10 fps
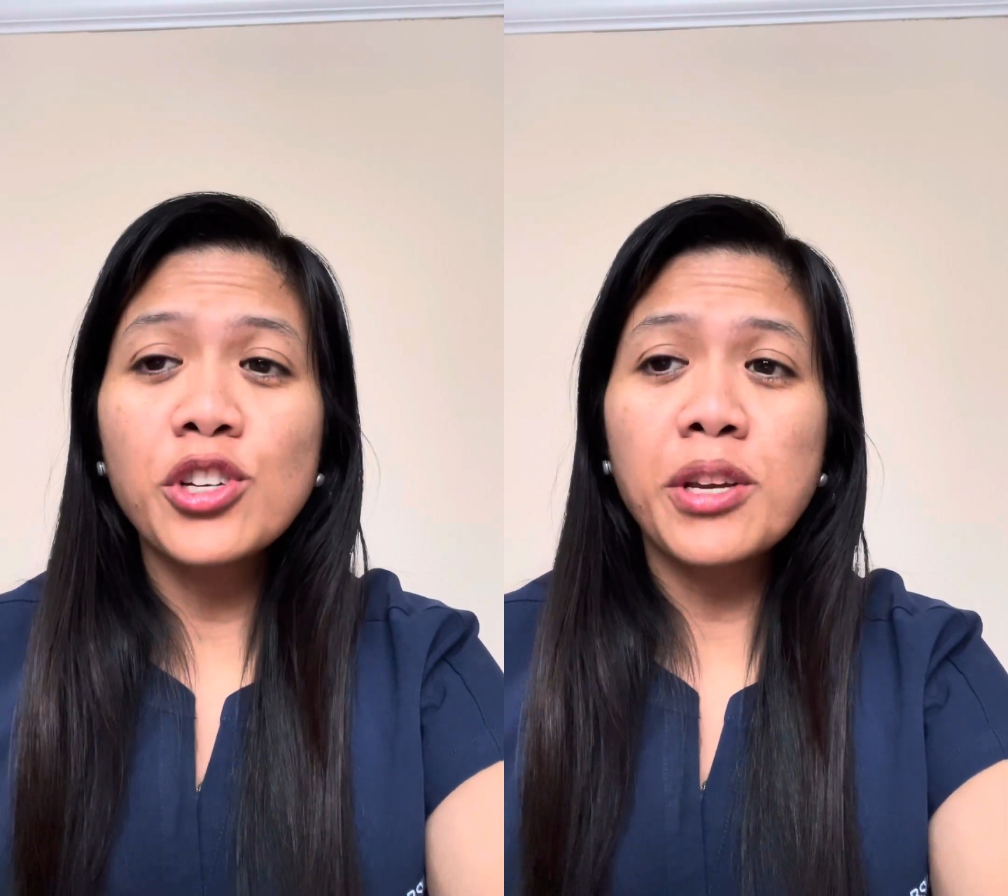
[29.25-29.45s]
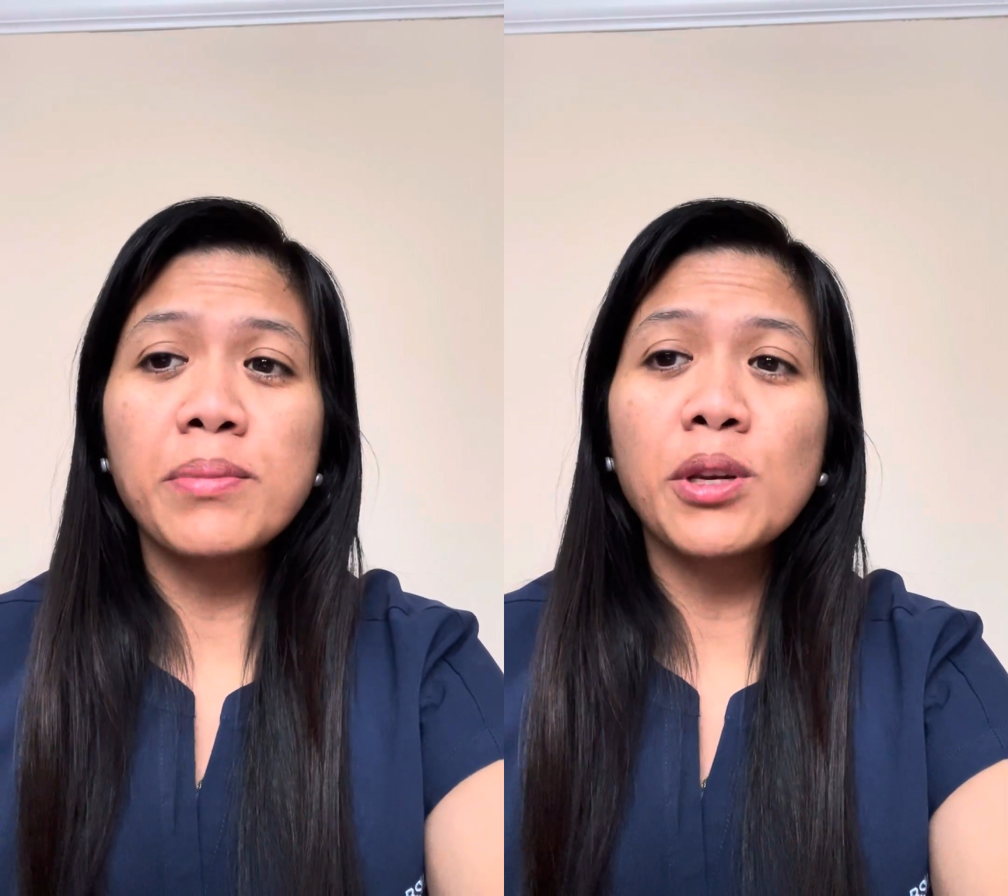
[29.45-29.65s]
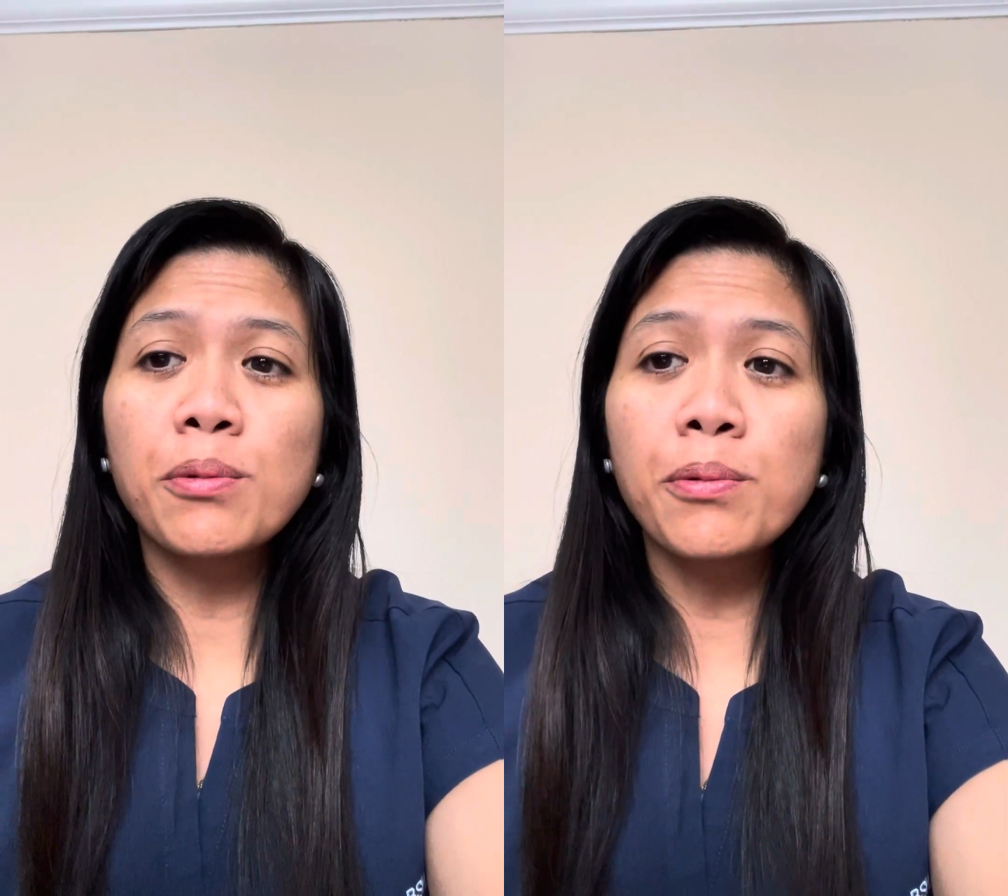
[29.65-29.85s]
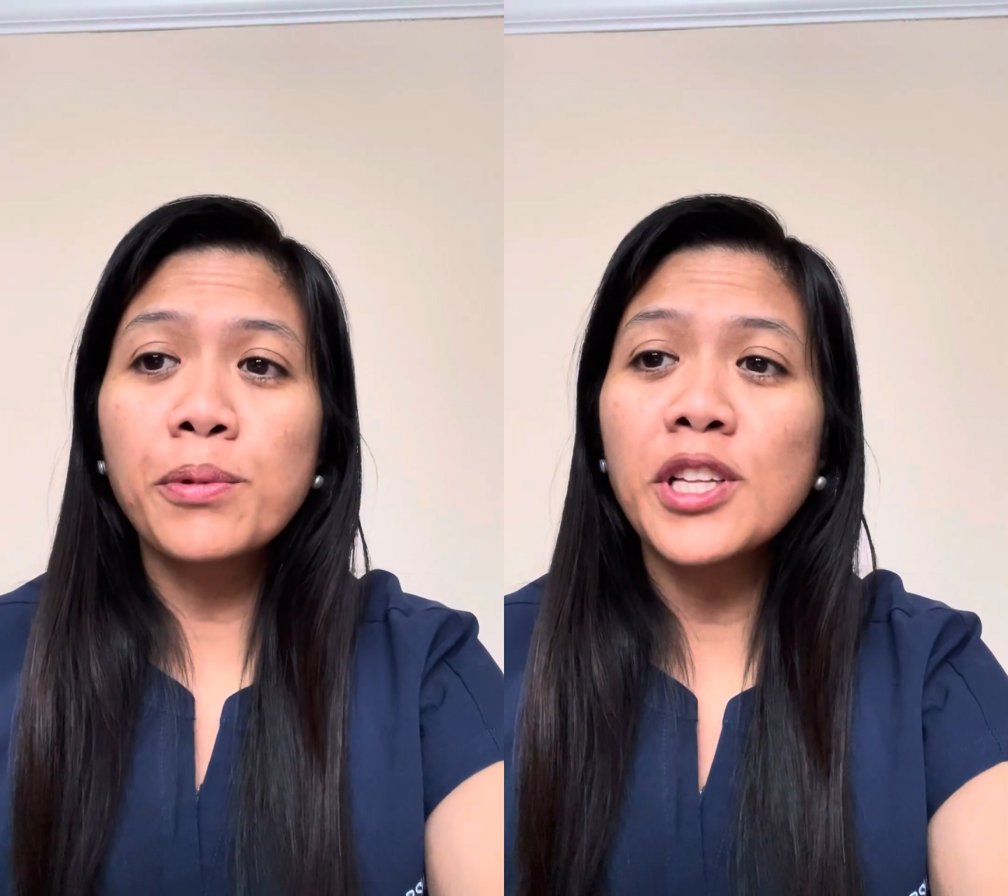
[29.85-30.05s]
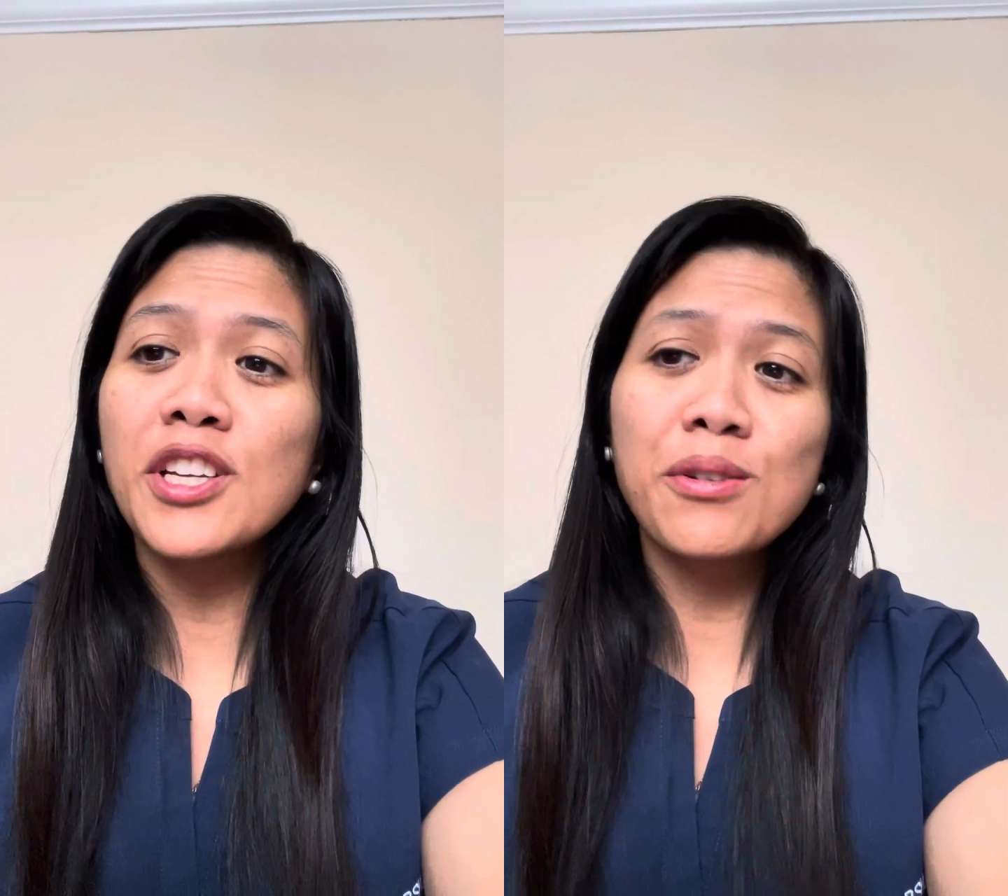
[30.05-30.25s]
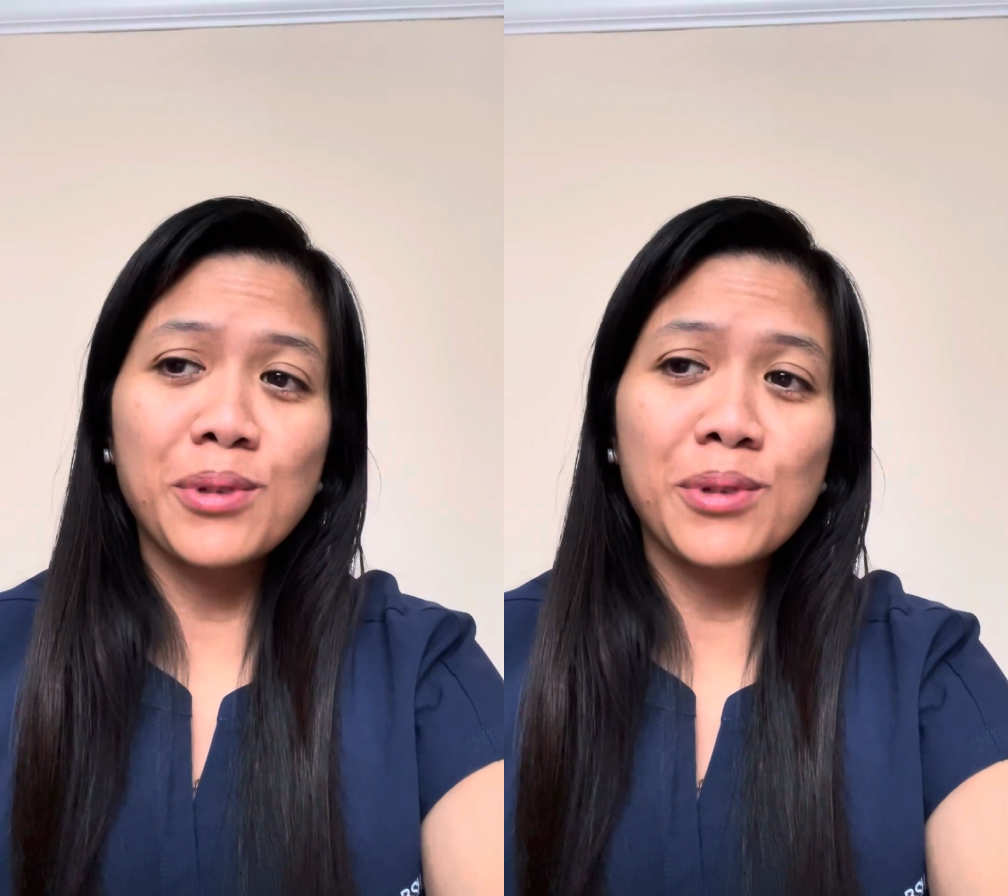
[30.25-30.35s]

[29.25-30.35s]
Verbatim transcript: can be really,